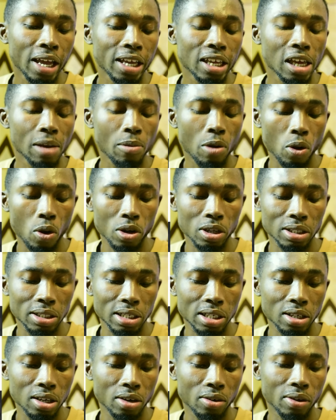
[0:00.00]
You're
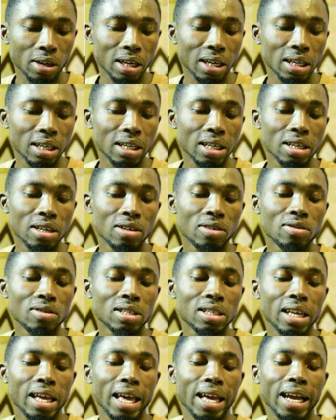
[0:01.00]
continue. When you
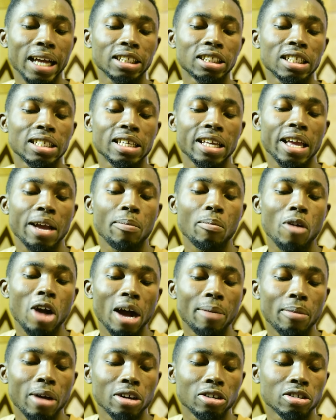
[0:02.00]
say, I catch a say more
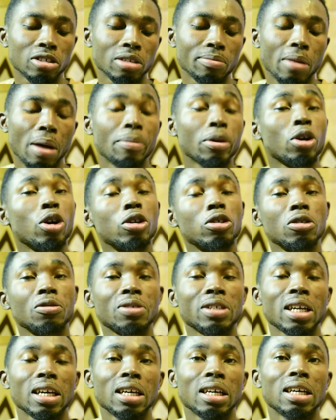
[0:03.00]
amount, but because of
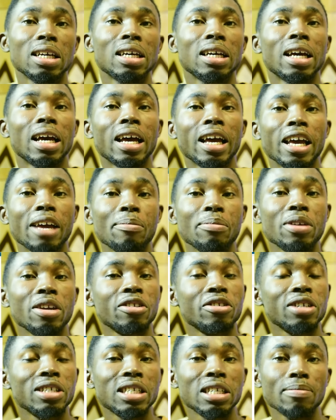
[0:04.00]
say, you
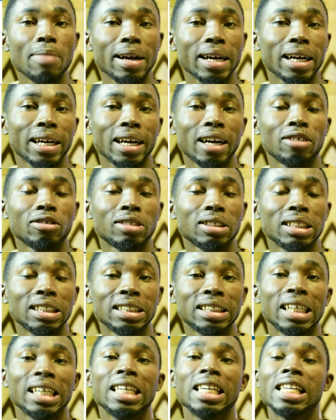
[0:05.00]
create bank account,
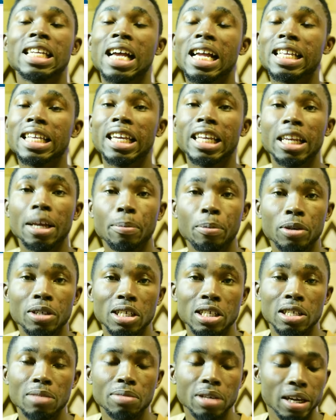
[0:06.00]
and you need to
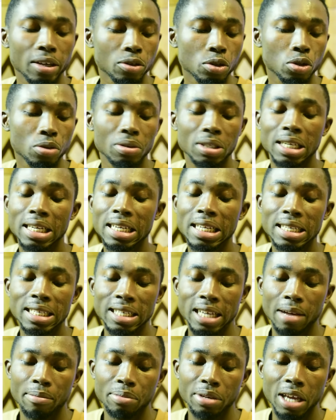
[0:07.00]
deposit the amount, you need
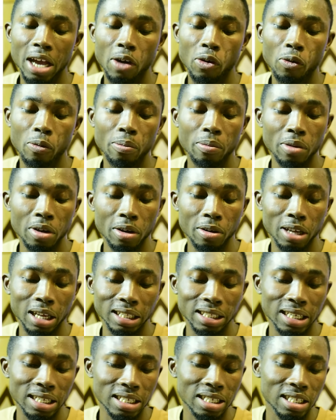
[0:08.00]
to be home.
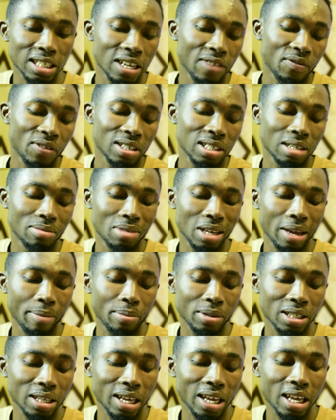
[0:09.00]
That has, and you have to be able
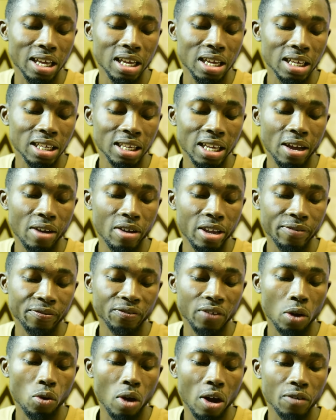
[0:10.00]
to say, you're in
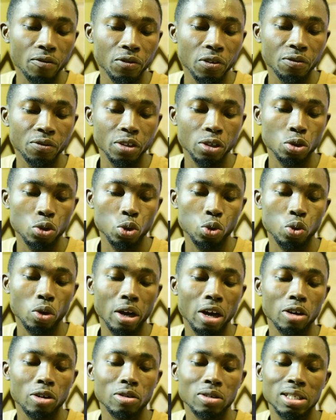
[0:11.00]
for 115 to
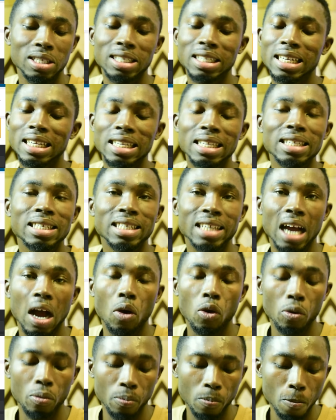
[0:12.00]
a, or see, you need to be
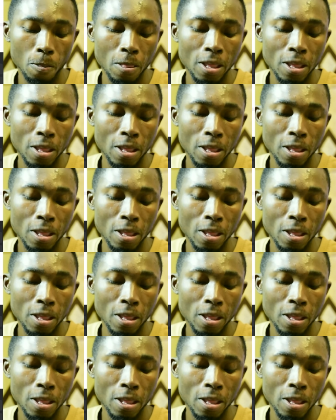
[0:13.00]
home.